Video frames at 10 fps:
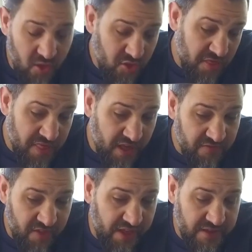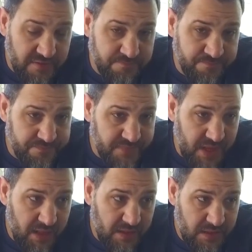usually think of like
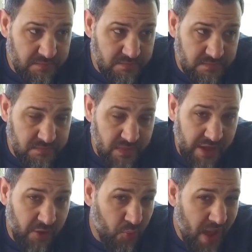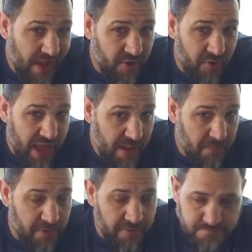a red or an
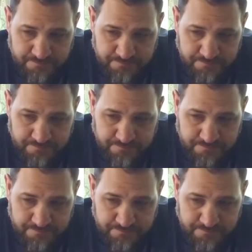amber.